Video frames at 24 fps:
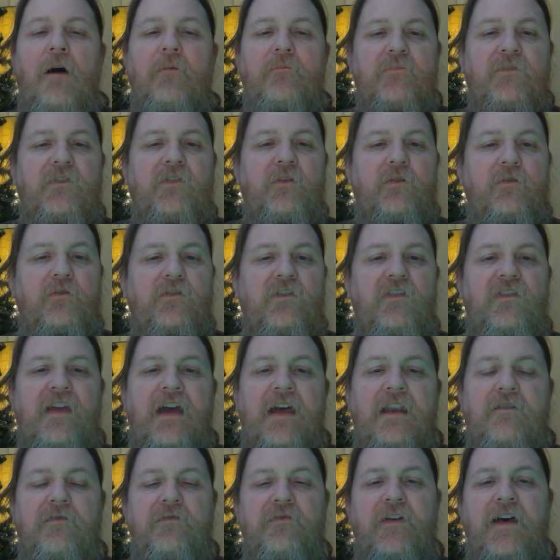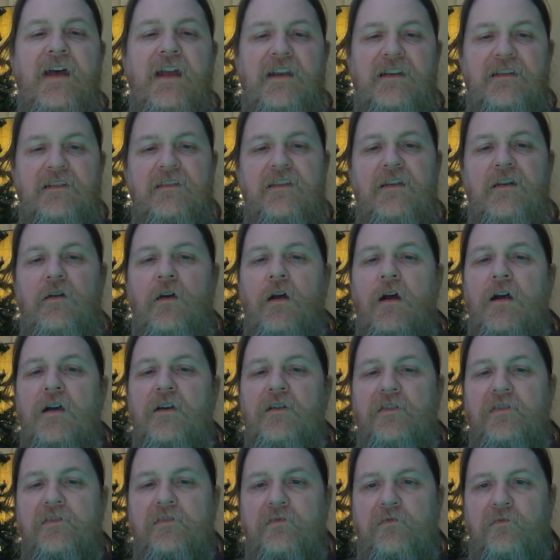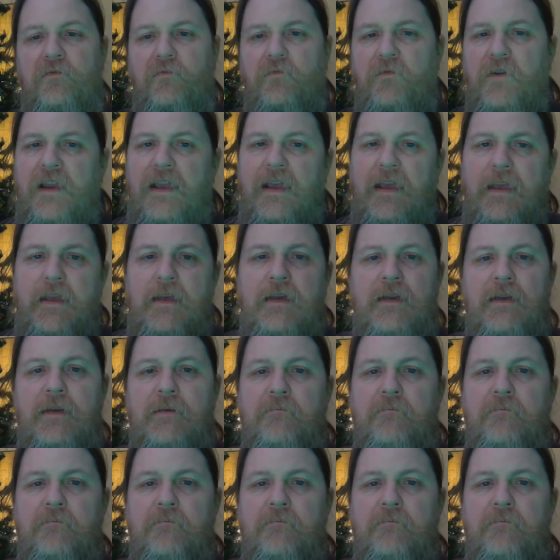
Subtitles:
So to that effect, there are three